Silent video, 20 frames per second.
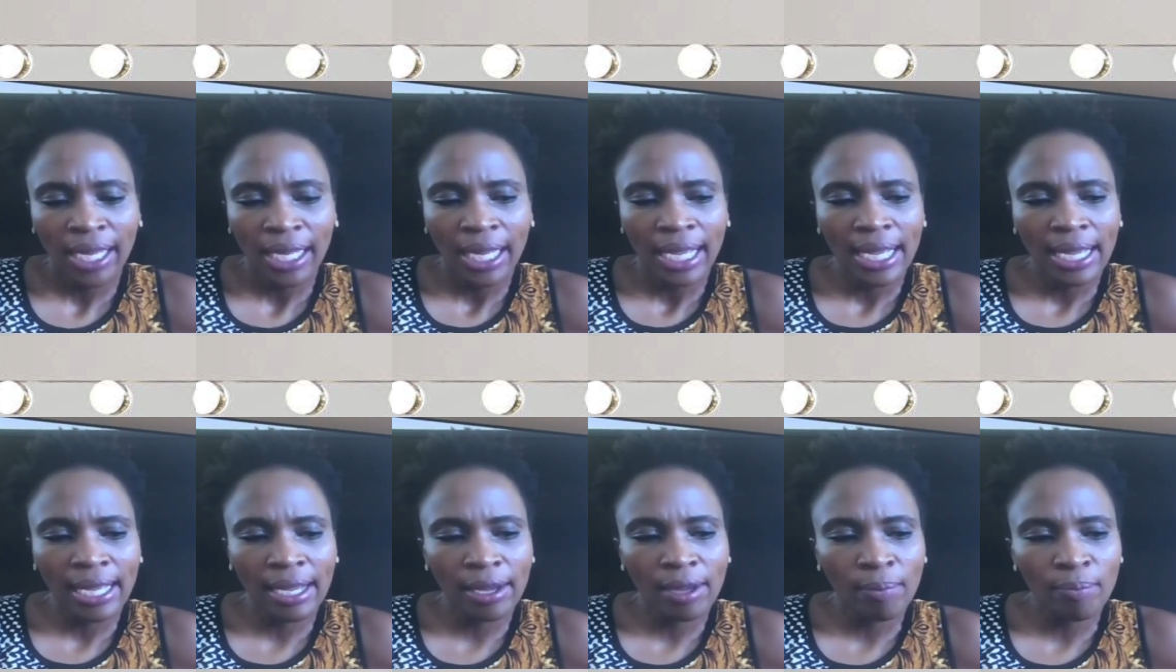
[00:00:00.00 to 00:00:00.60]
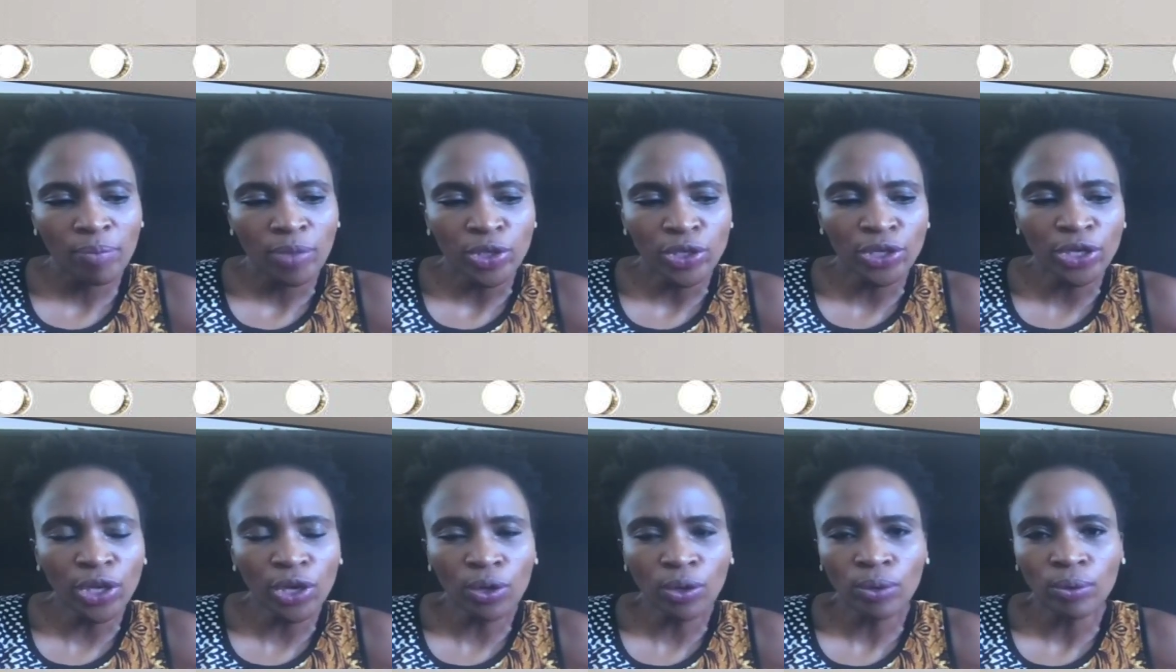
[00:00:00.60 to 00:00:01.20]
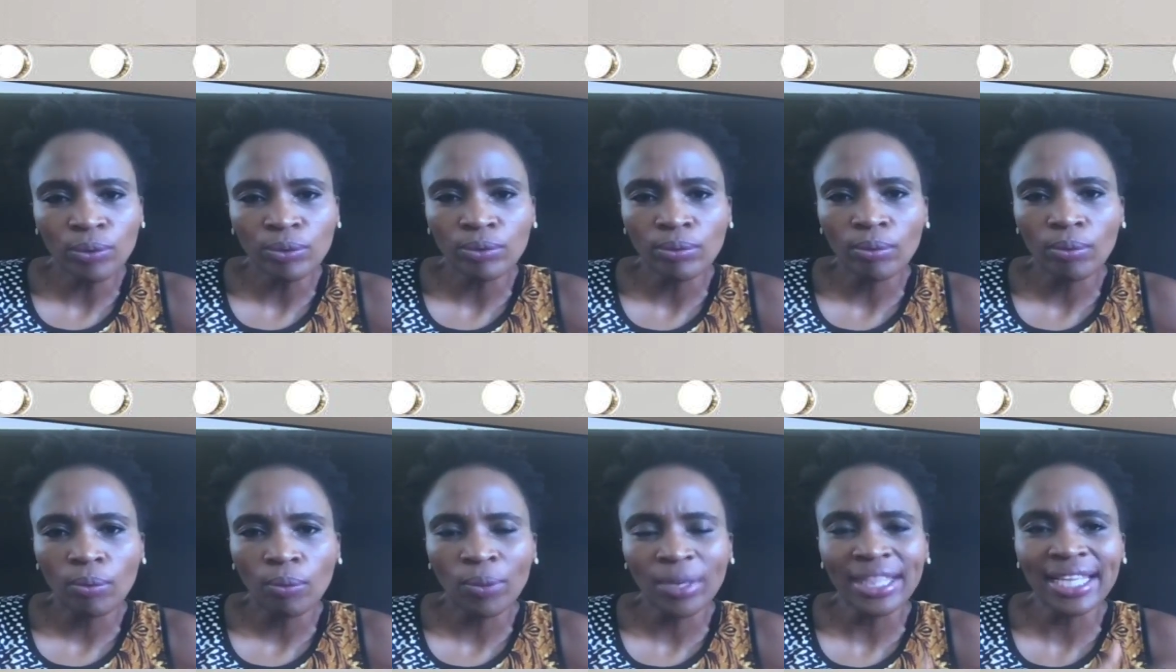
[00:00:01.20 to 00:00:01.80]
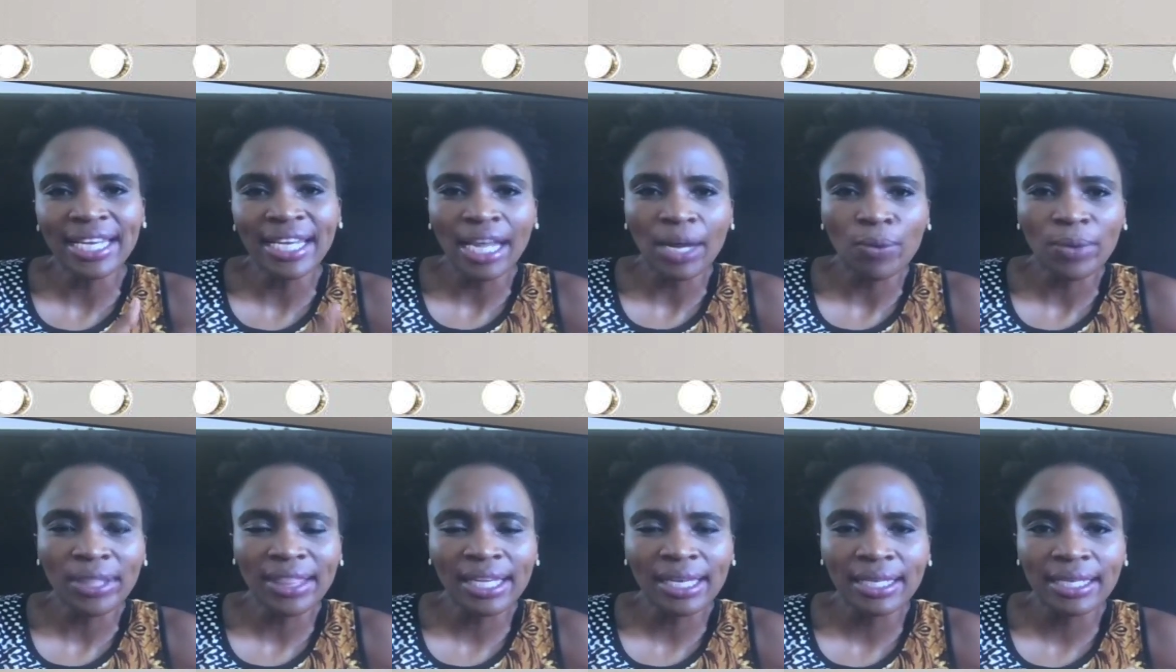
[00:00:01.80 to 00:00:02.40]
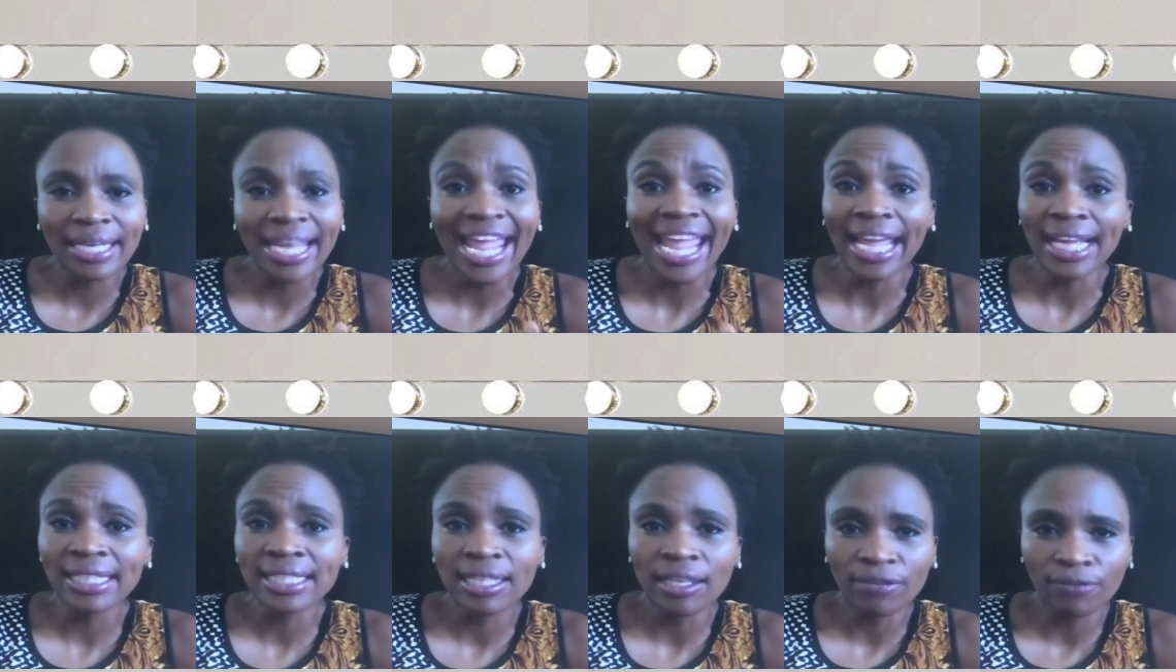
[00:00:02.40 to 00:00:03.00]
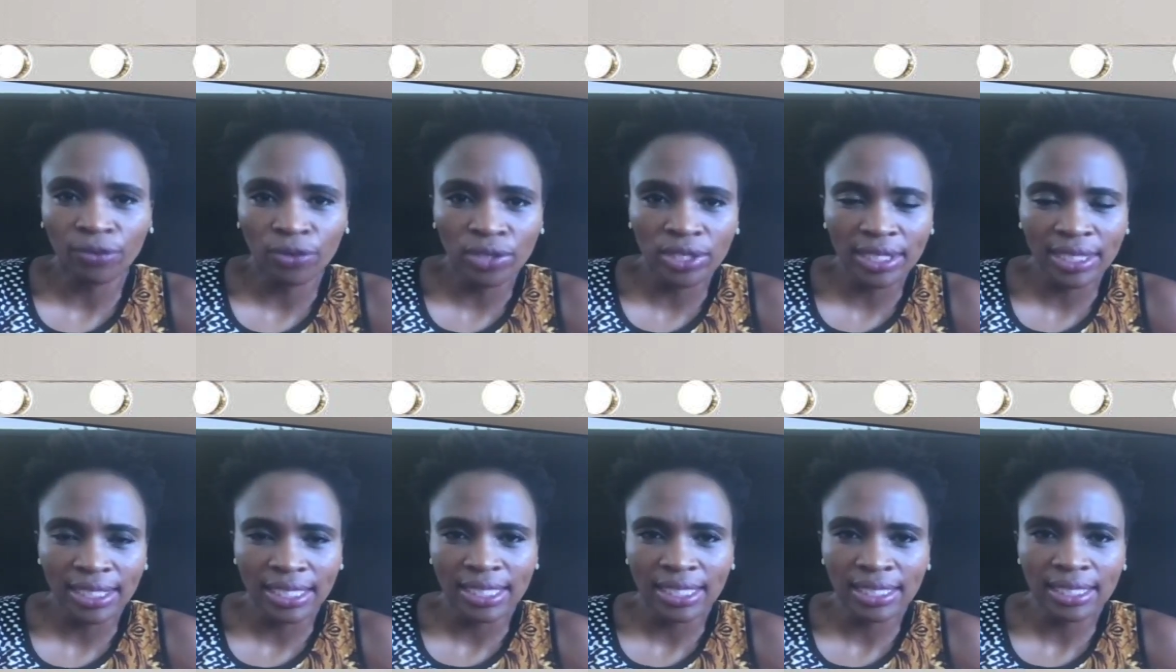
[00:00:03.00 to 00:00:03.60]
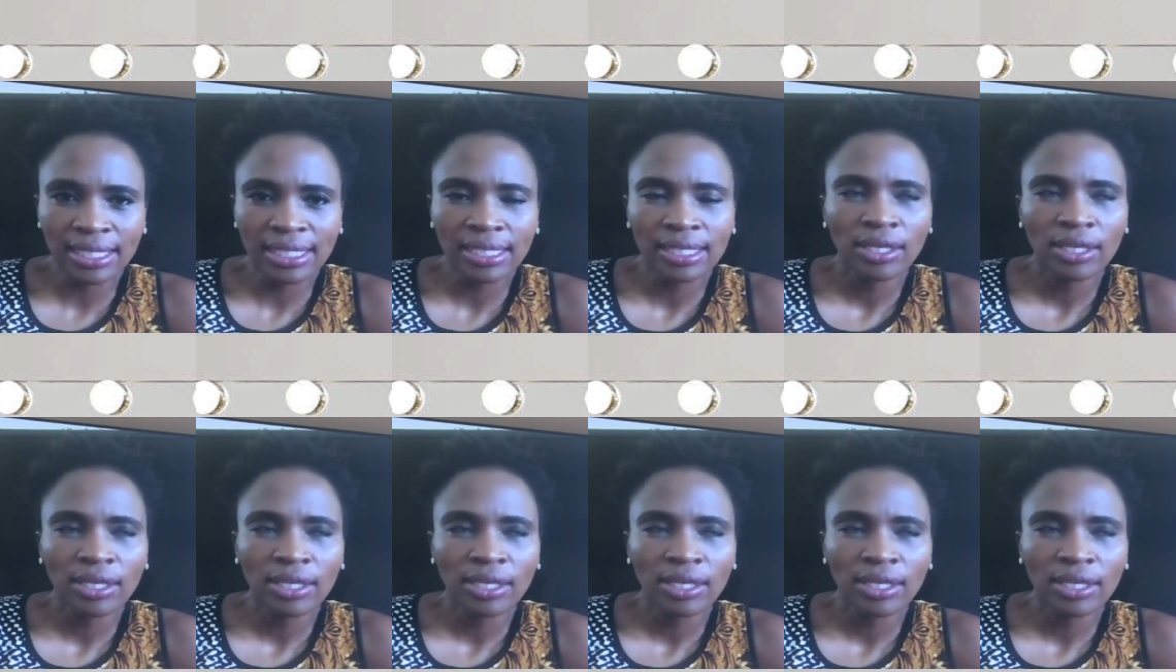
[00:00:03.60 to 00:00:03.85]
With an actor, for instance,